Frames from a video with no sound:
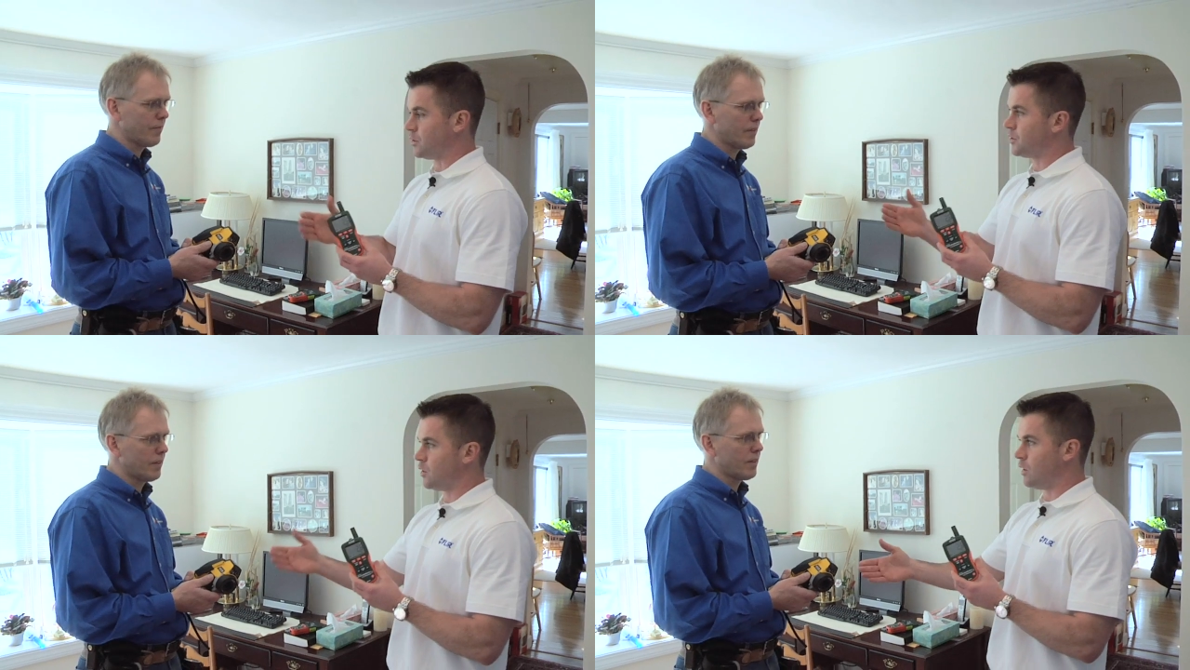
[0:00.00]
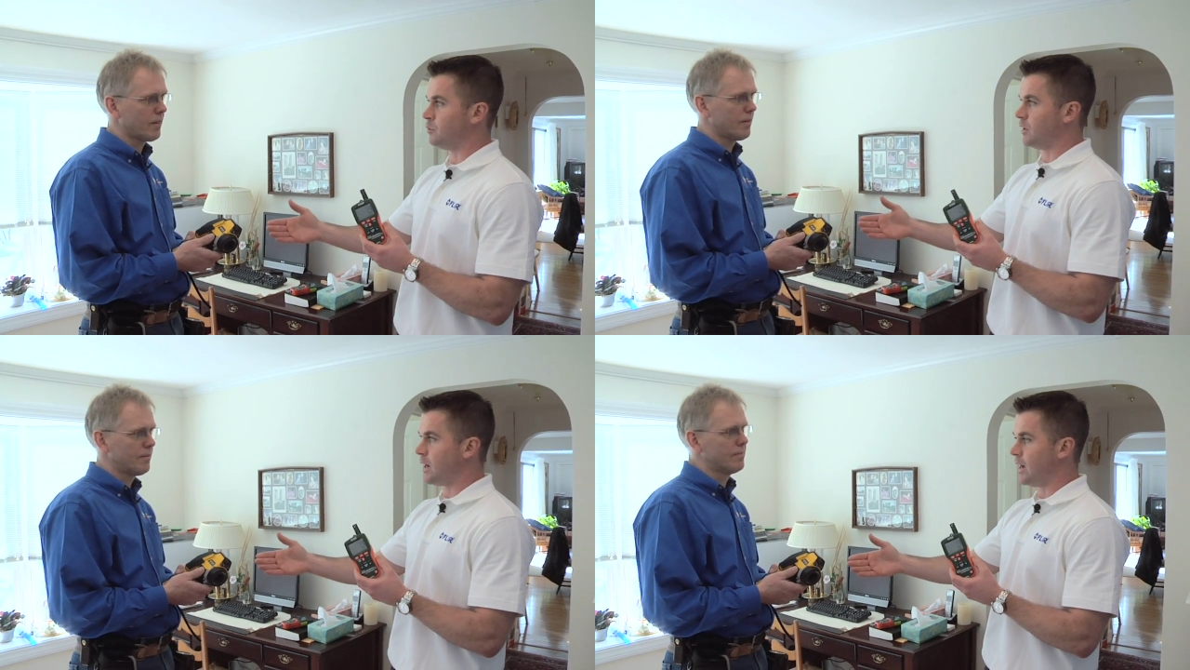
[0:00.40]
Speaker 1: show
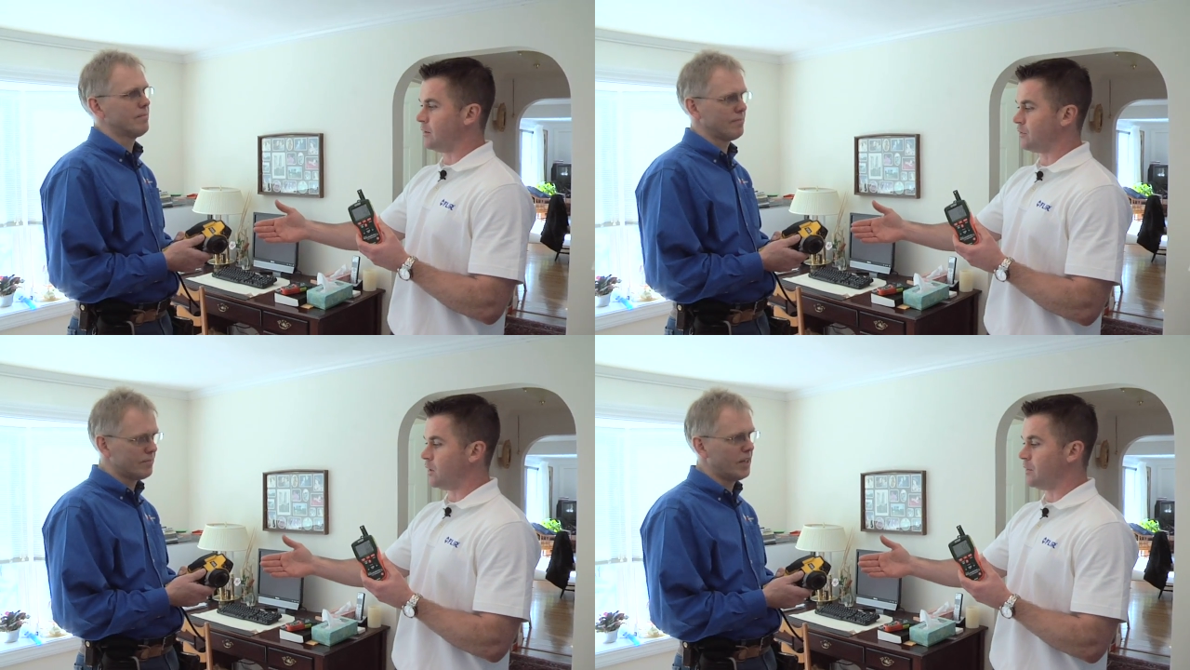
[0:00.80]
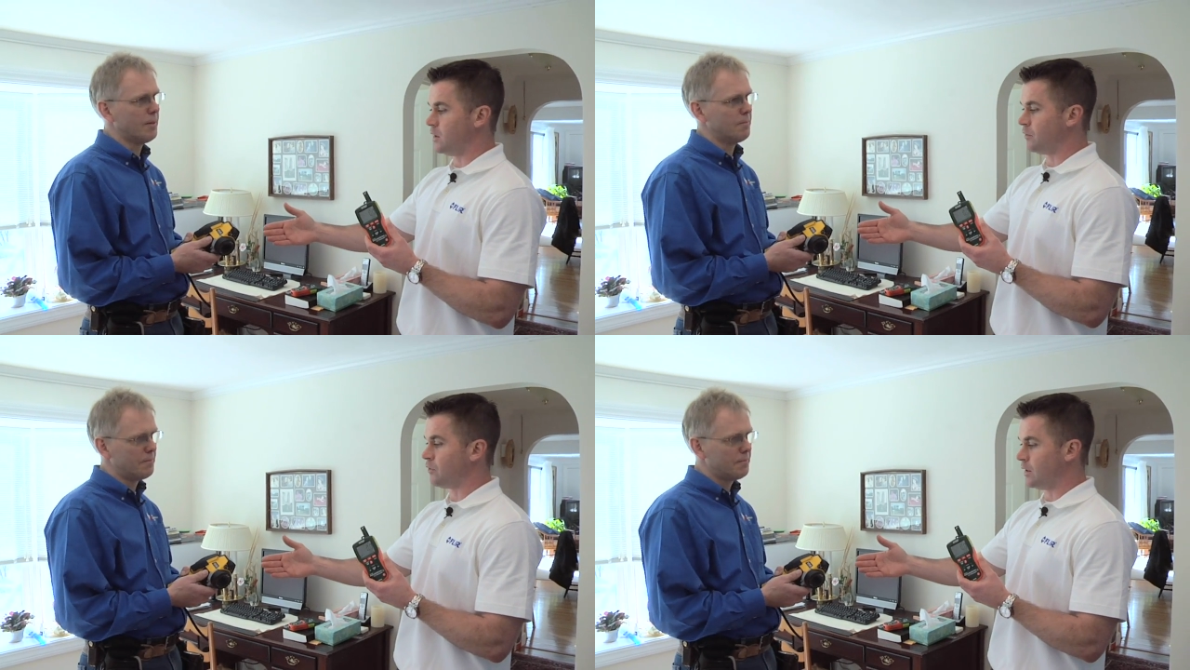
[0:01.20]
up live on
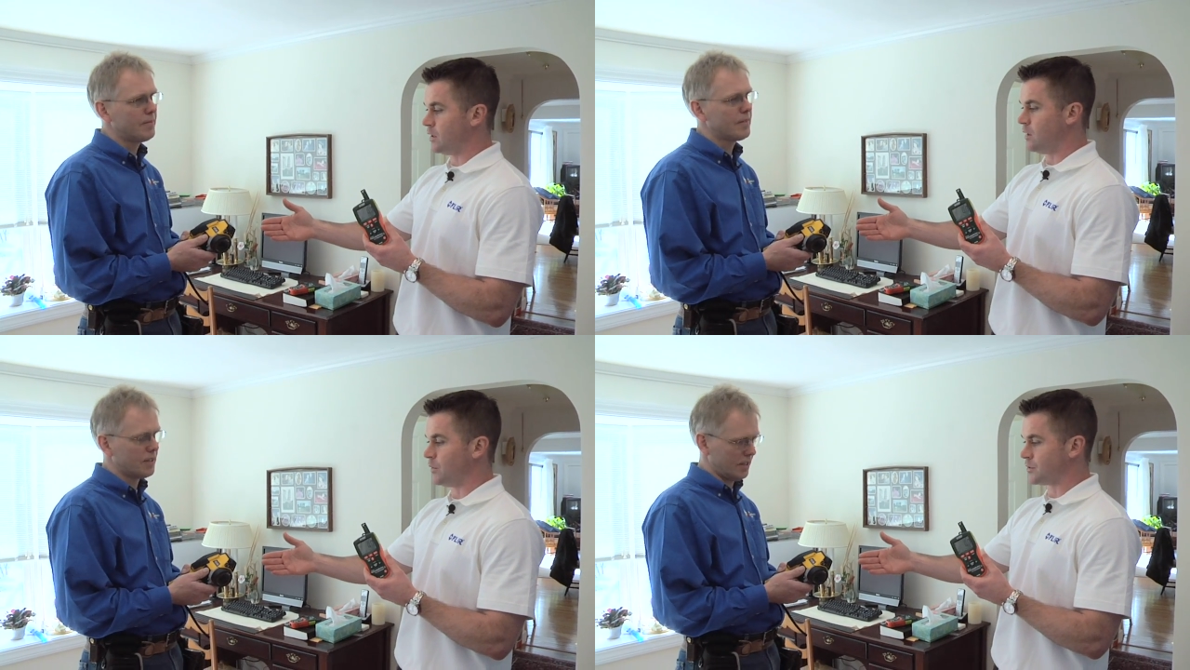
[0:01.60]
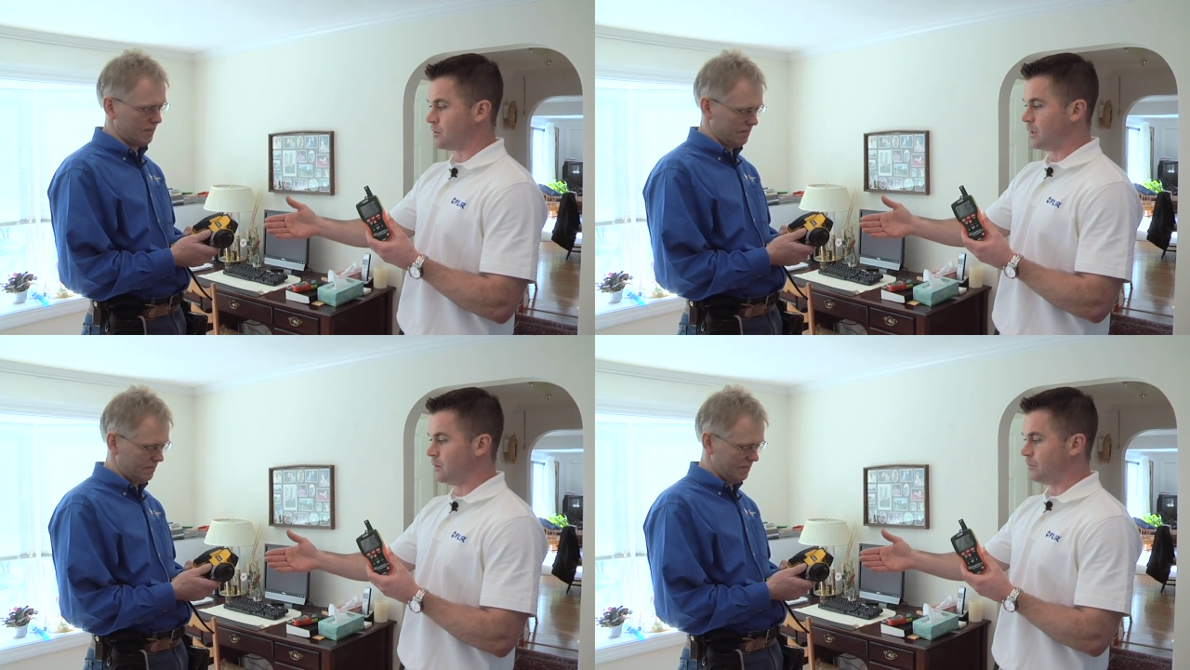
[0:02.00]
yep. the infrared camera
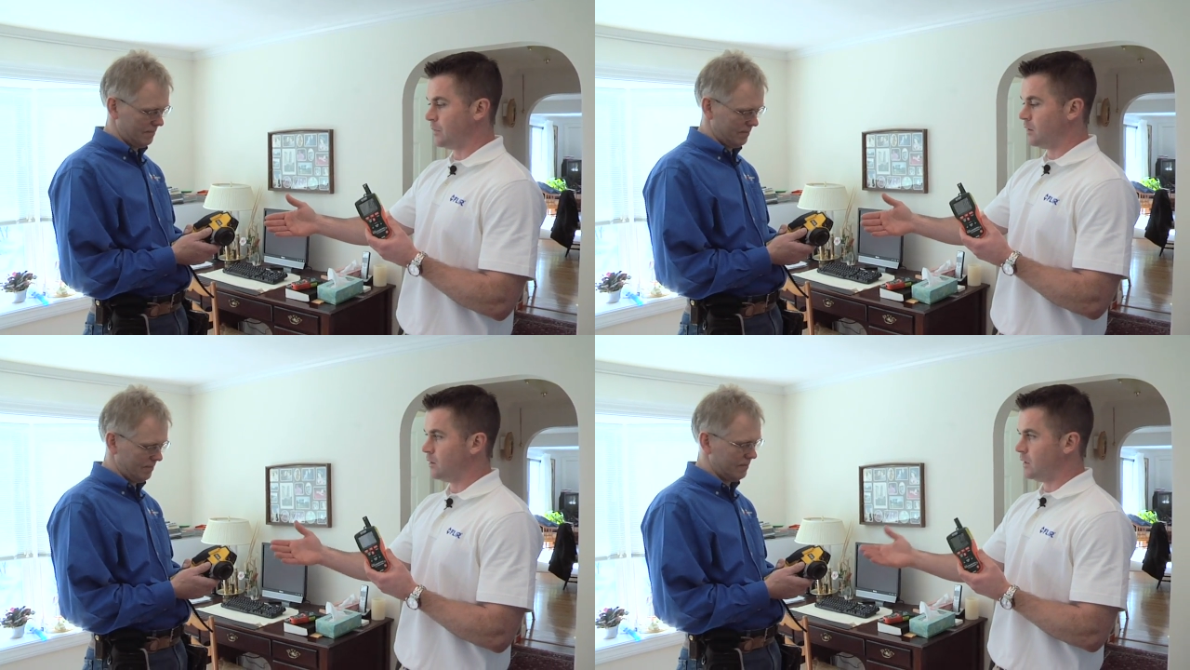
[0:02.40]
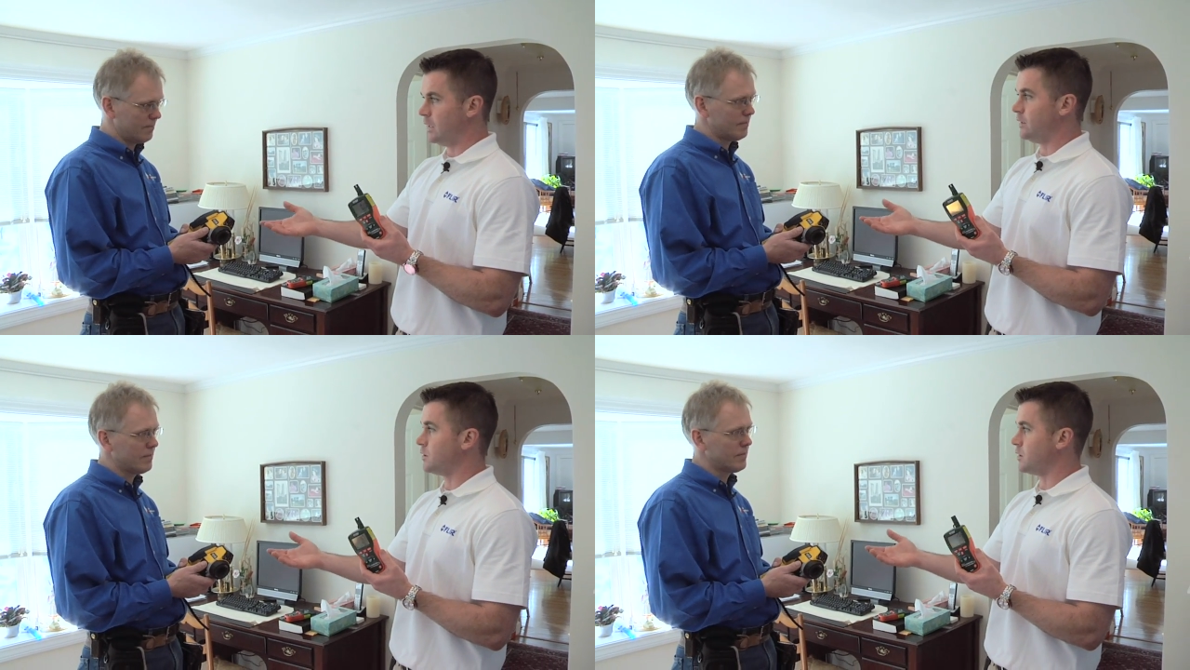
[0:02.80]
yep. screen.
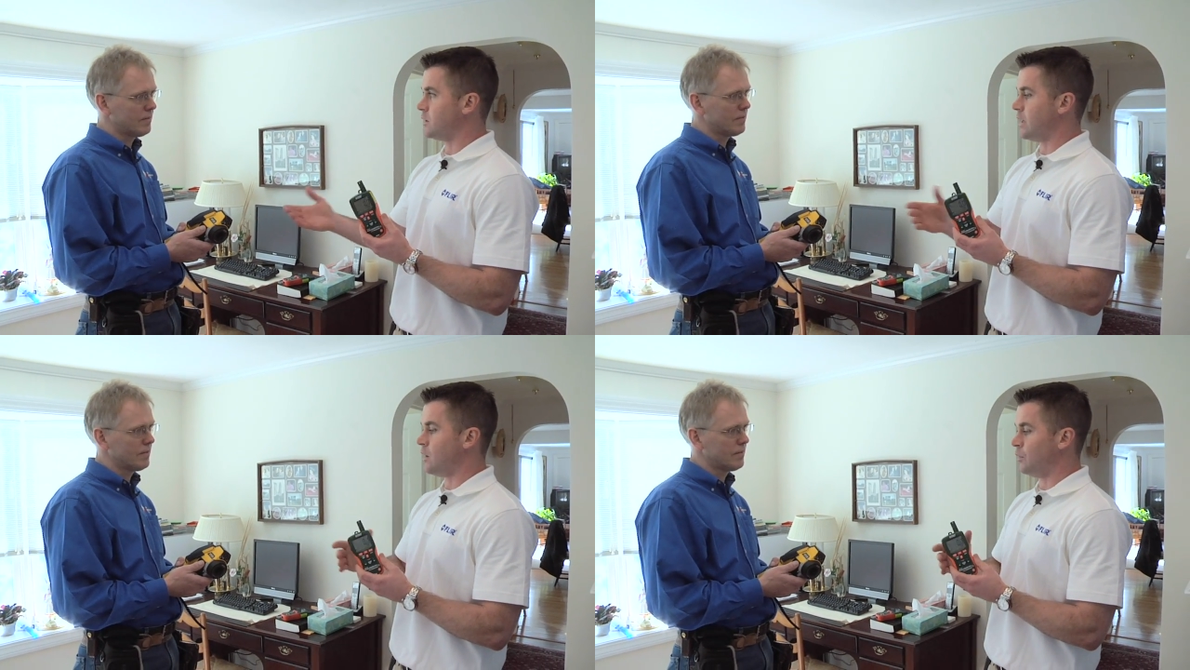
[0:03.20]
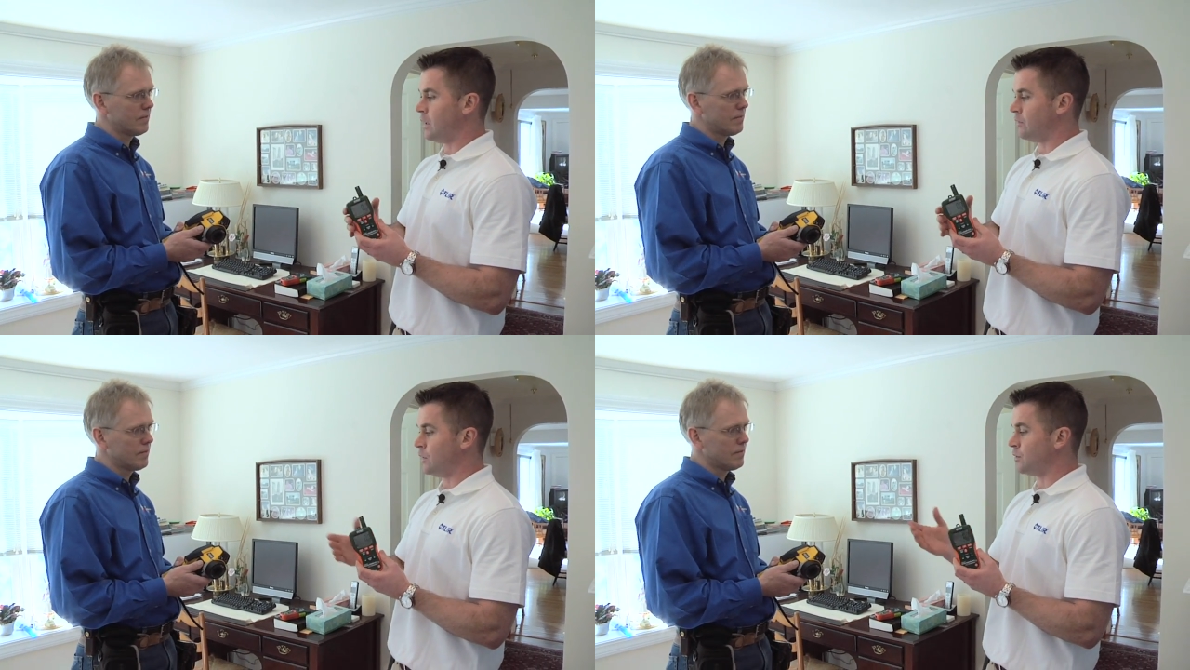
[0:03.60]
In addition to that,
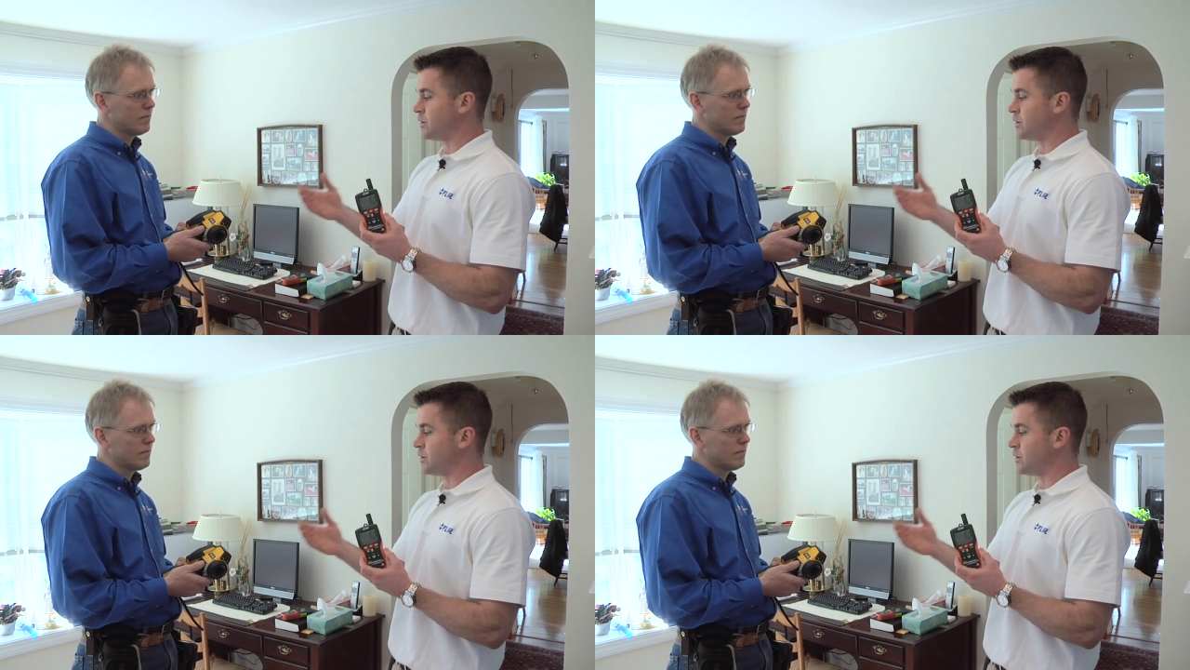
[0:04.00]
whenever you